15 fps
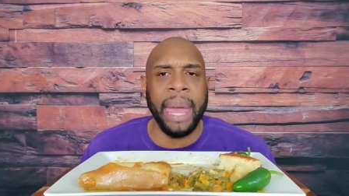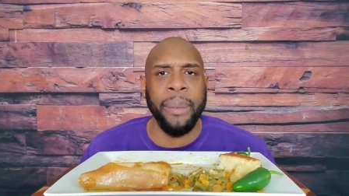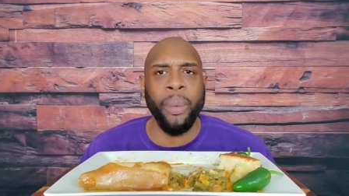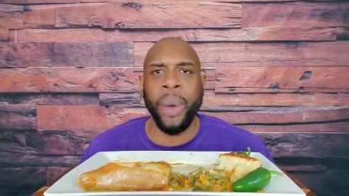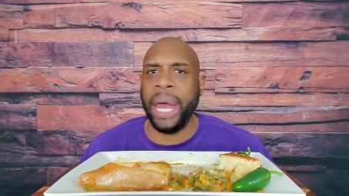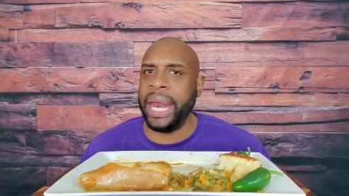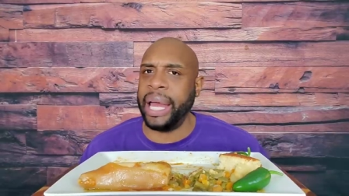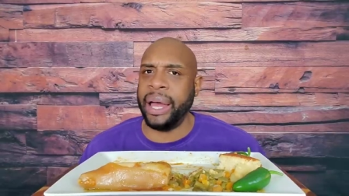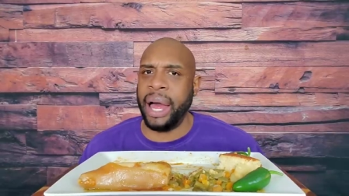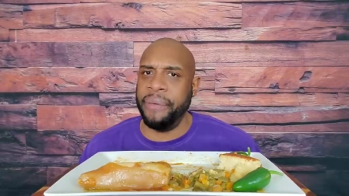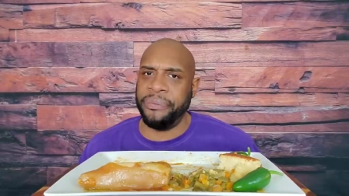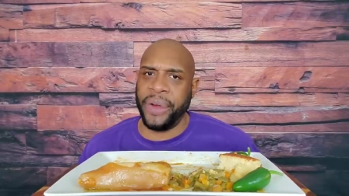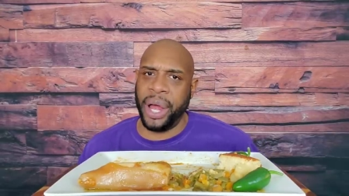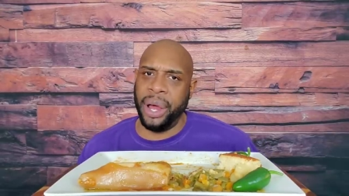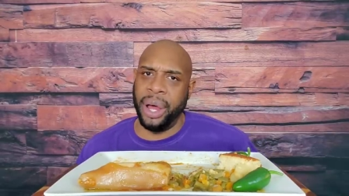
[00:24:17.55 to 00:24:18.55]
Baby, where they
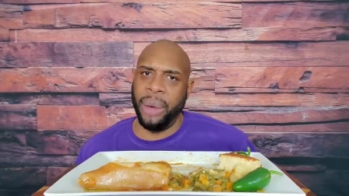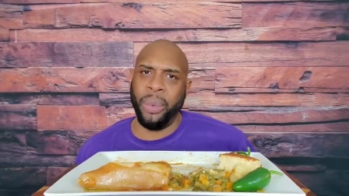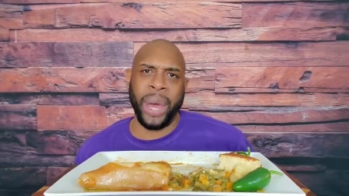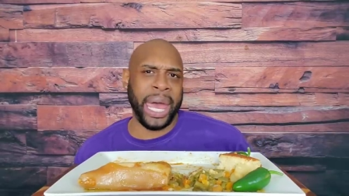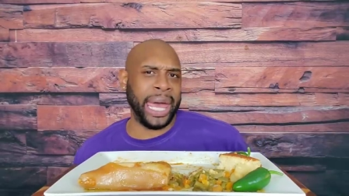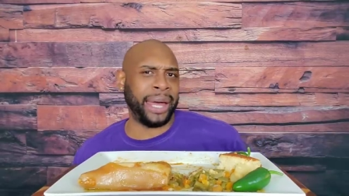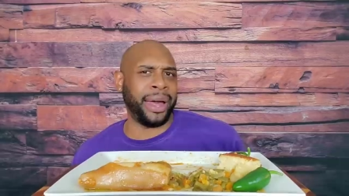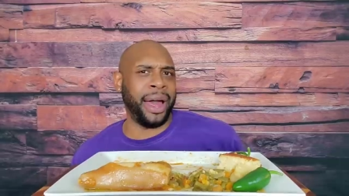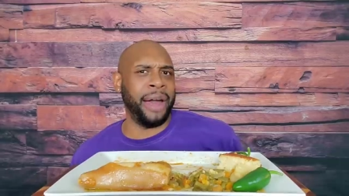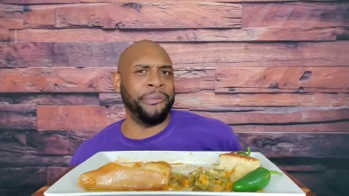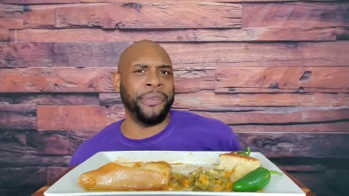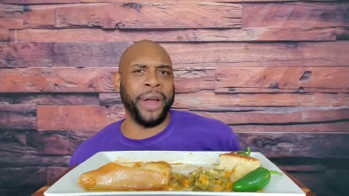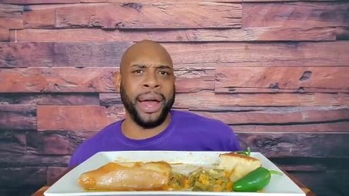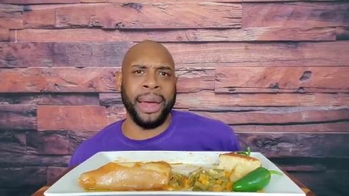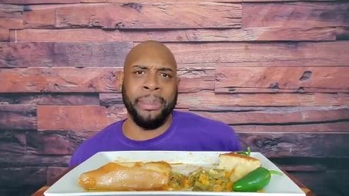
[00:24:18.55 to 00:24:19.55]
come from? Where it
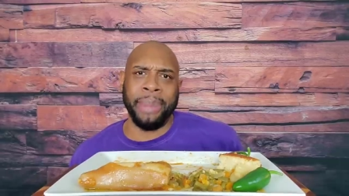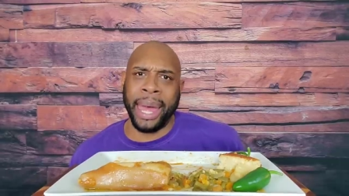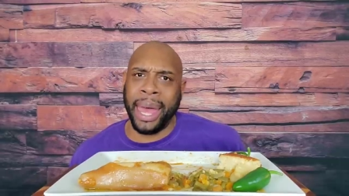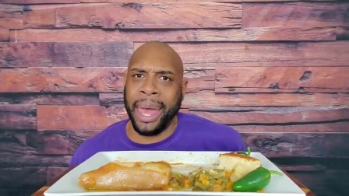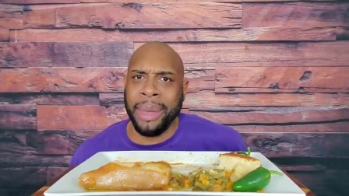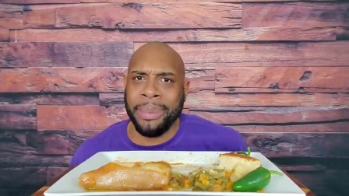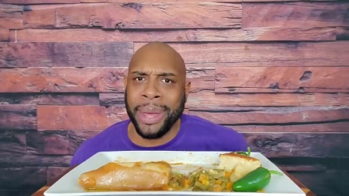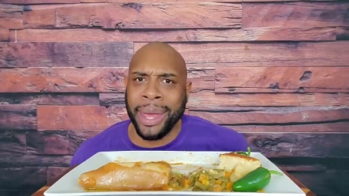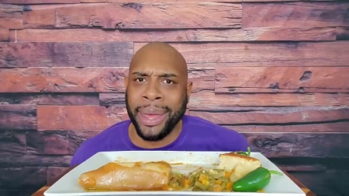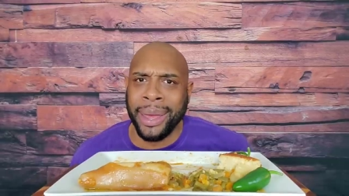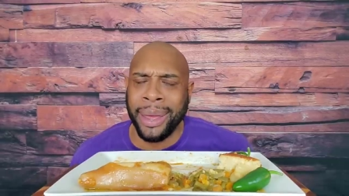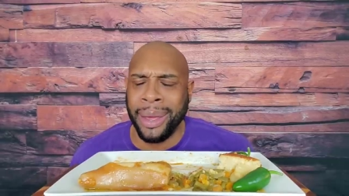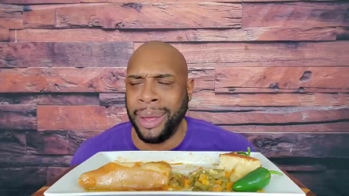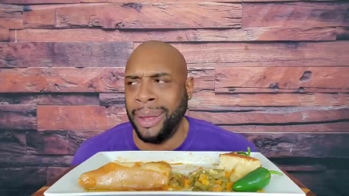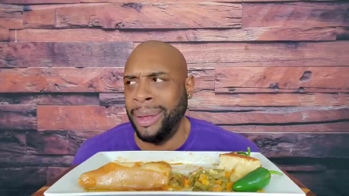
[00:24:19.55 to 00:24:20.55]
come from,
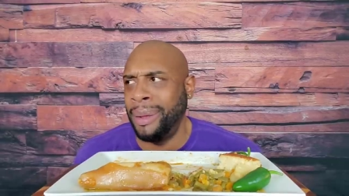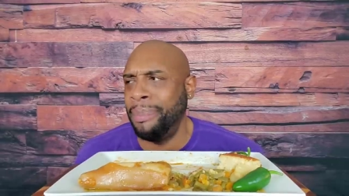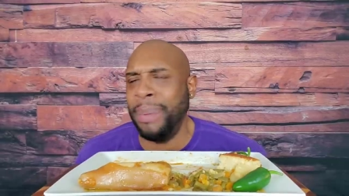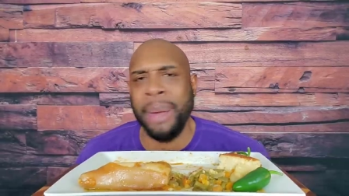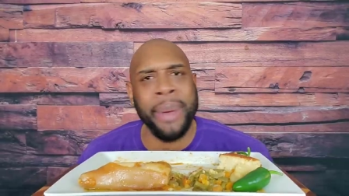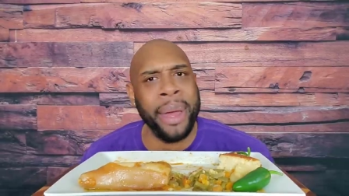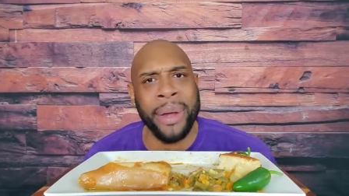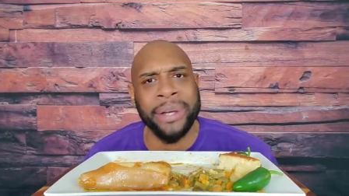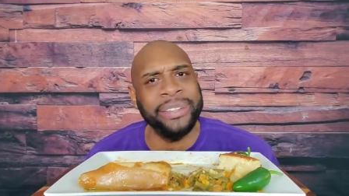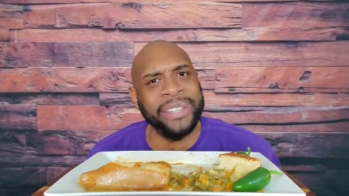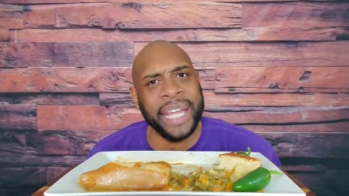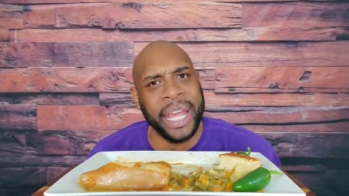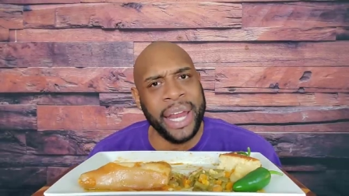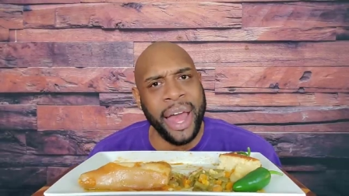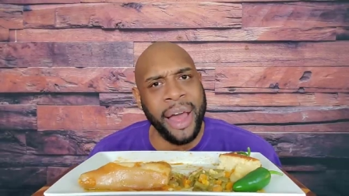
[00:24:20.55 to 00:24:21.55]
baby? Baby, I don't
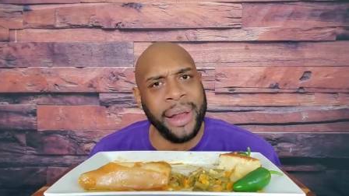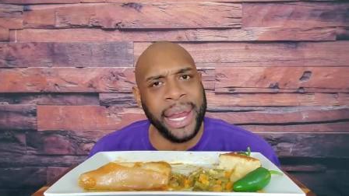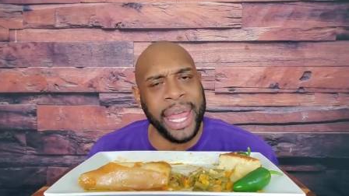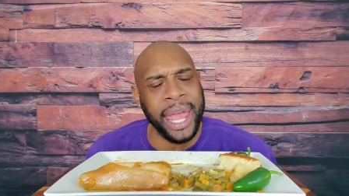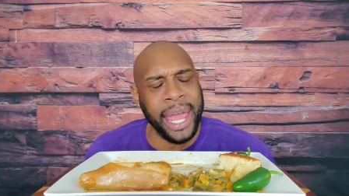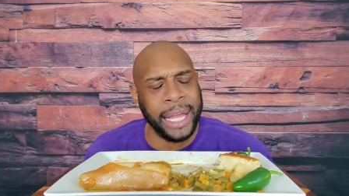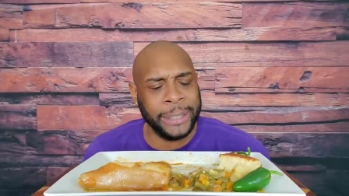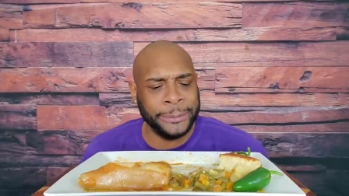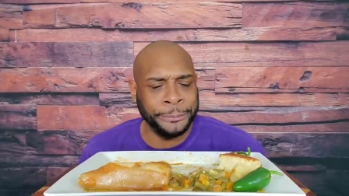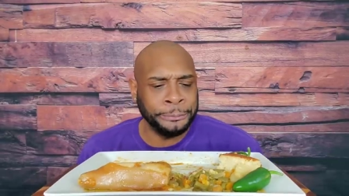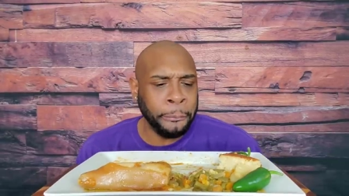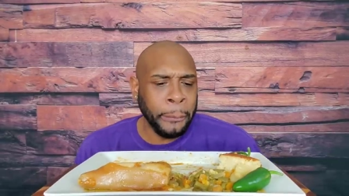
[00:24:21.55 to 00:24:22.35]
understand all that.